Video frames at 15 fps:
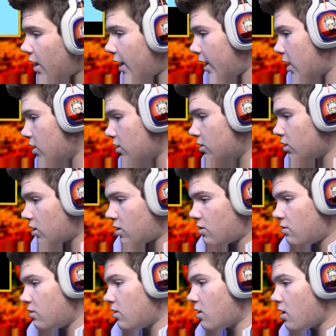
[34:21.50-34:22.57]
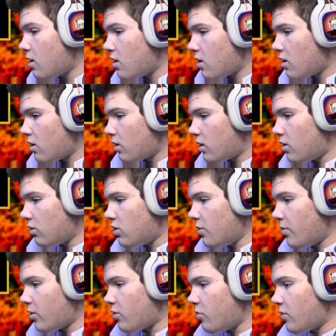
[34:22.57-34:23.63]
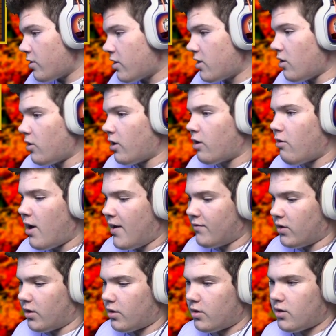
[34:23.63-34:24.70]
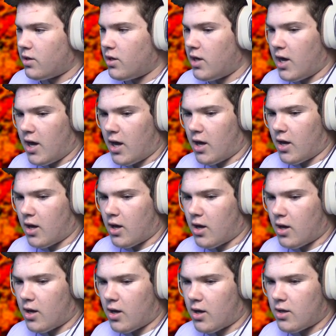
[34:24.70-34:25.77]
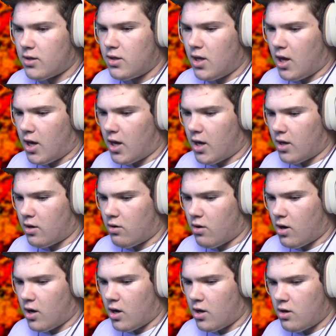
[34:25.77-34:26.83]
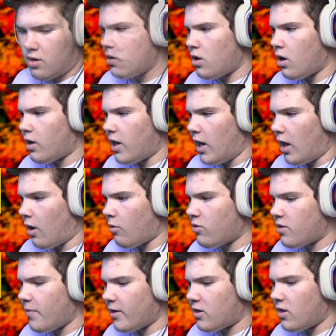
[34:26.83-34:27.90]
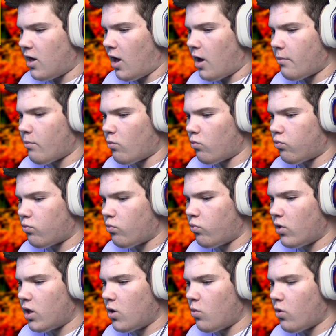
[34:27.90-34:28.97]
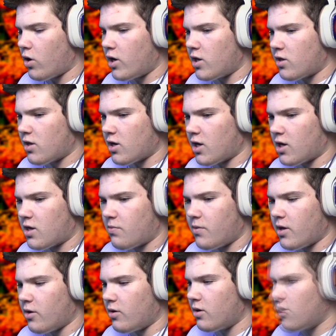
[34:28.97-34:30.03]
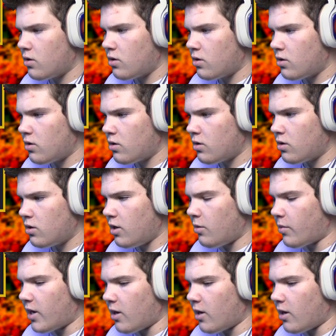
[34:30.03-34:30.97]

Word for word: that could just kill two birds with one stone. A Graveler. Yeah, not great. Okay, I was about to say I'm really worried he's gonna explode. There we